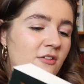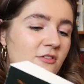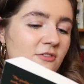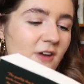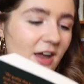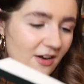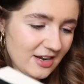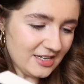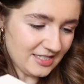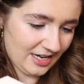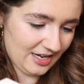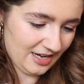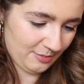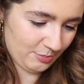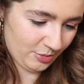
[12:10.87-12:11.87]
very
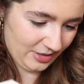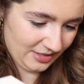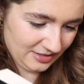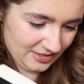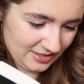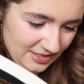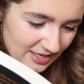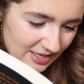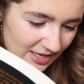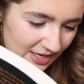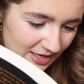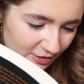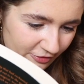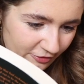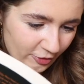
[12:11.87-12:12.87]
tiny print
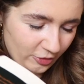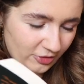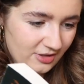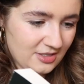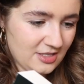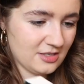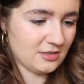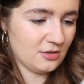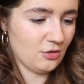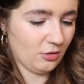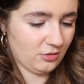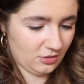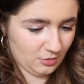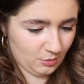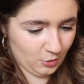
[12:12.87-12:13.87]
in a font that is
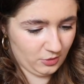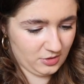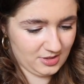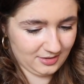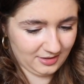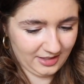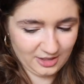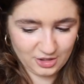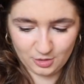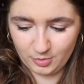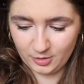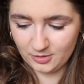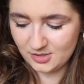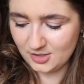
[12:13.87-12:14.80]
not the most legible.